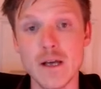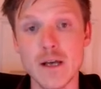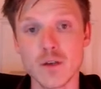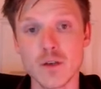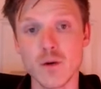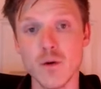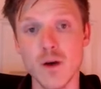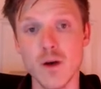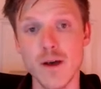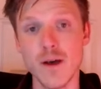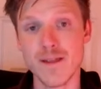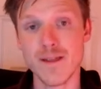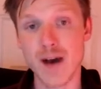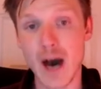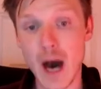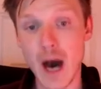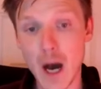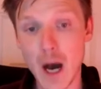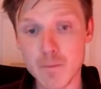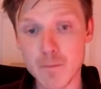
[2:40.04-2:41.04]
So the
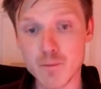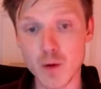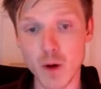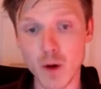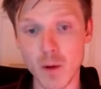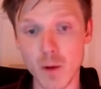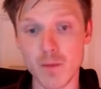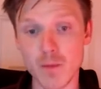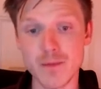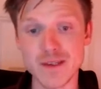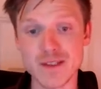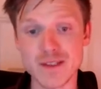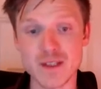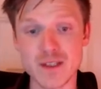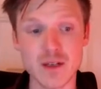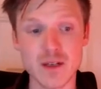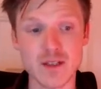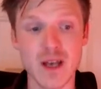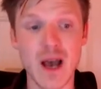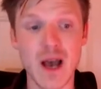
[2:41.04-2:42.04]
hard problem is
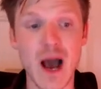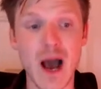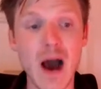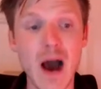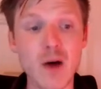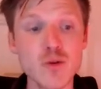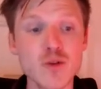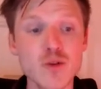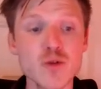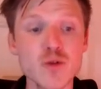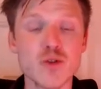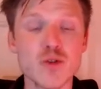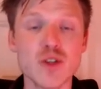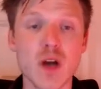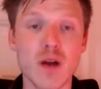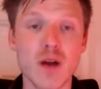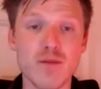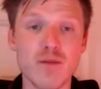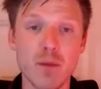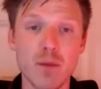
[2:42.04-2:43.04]
thus, how do you
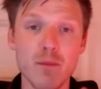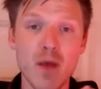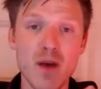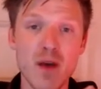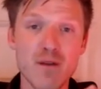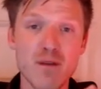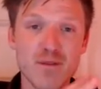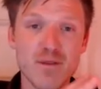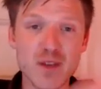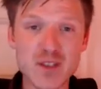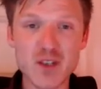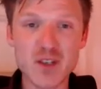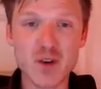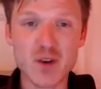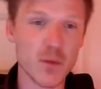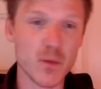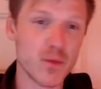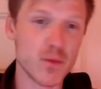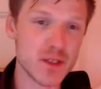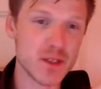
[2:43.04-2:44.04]
start from
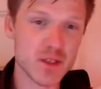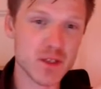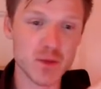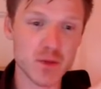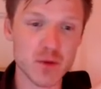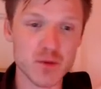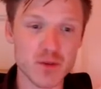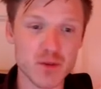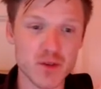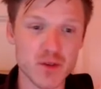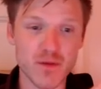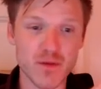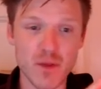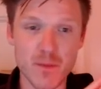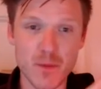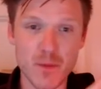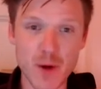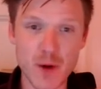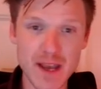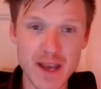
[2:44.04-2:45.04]
physical principles of the
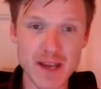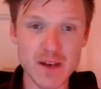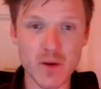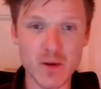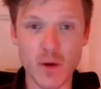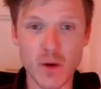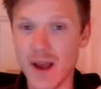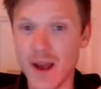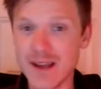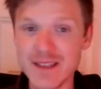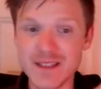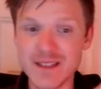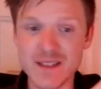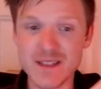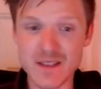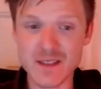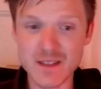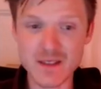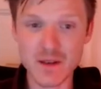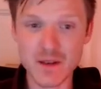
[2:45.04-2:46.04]
brain or any
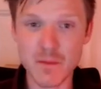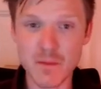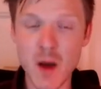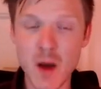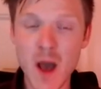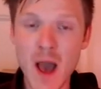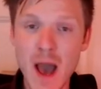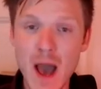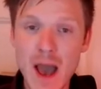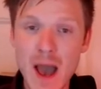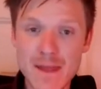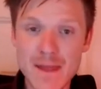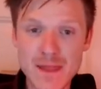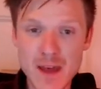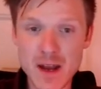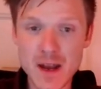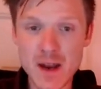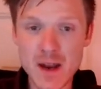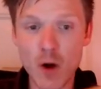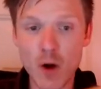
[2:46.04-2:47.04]
system and
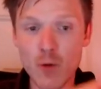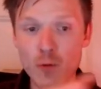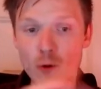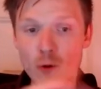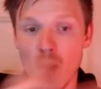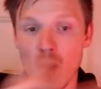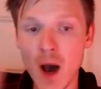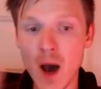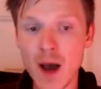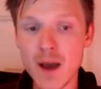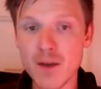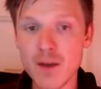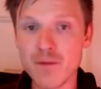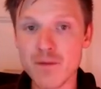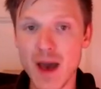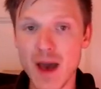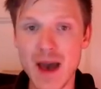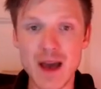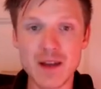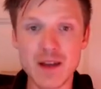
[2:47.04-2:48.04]
then arrive
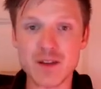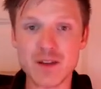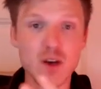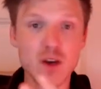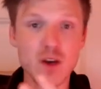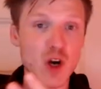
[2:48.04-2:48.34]
at